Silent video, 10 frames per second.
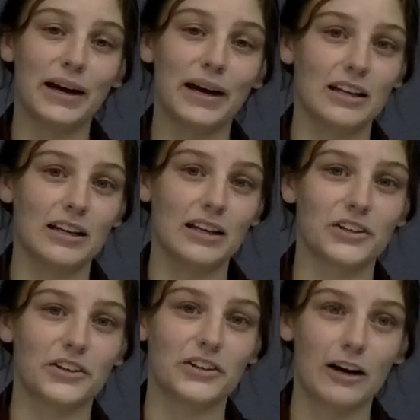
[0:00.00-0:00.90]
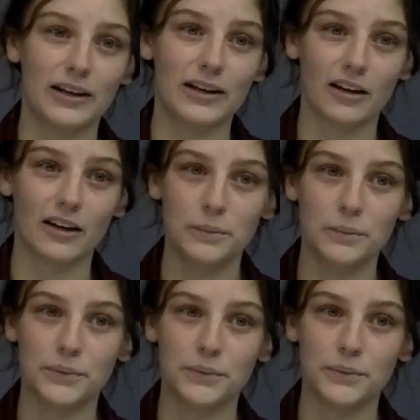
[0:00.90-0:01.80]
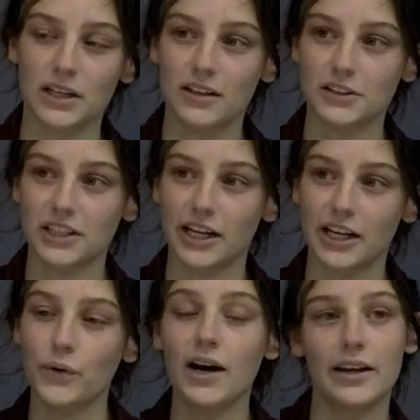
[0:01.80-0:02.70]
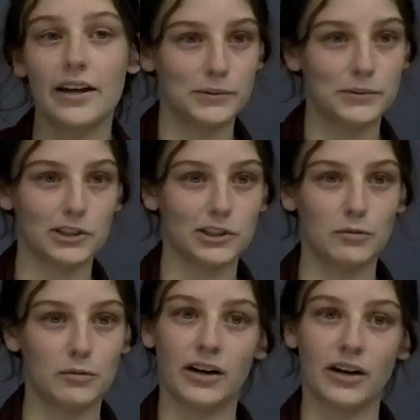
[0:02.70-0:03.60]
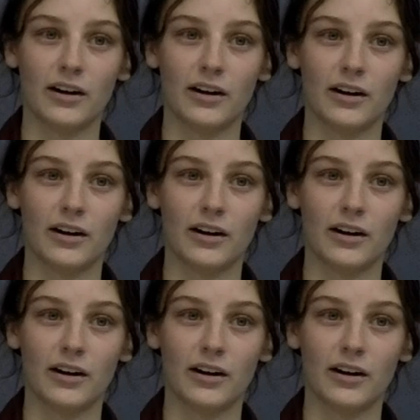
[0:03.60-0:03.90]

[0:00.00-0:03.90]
them so that we can help people to understand why animals are important